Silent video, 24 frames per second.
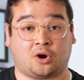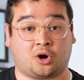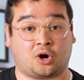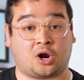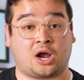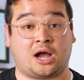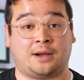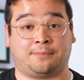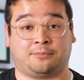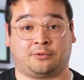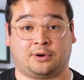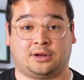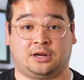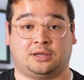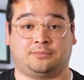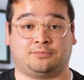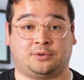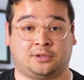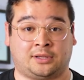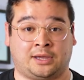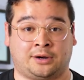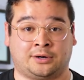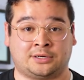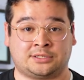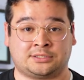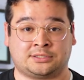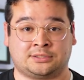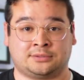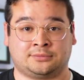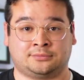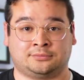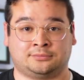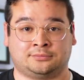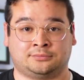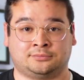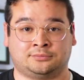are operating Polaris.
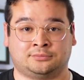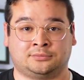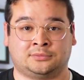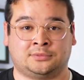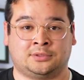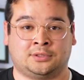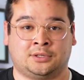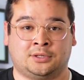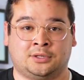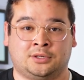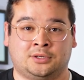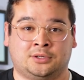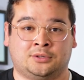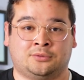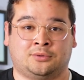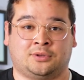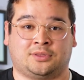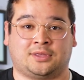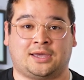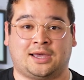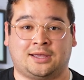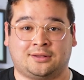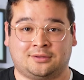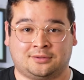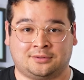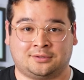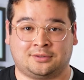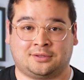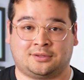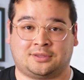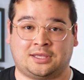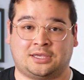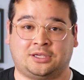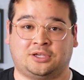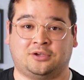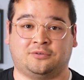With that,
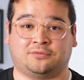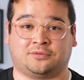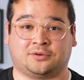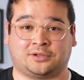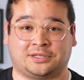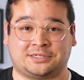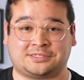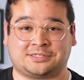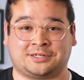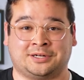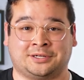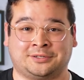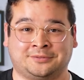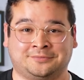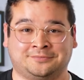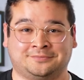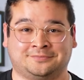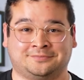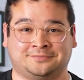thank you for listening.